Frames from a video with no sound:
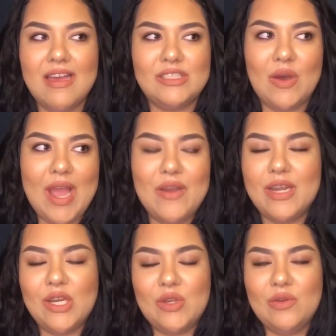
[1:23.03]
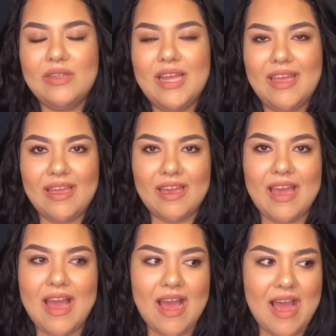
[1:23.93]
So I already knew like
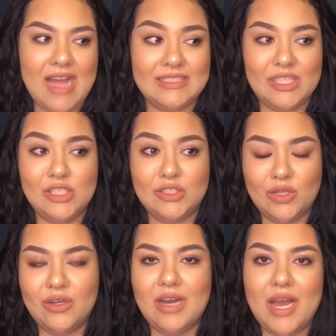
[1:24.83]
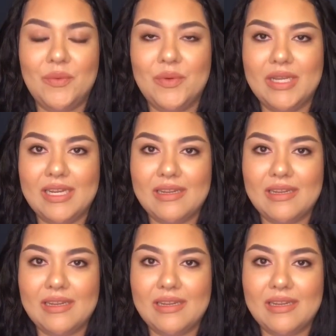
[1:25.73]
as an adult I would,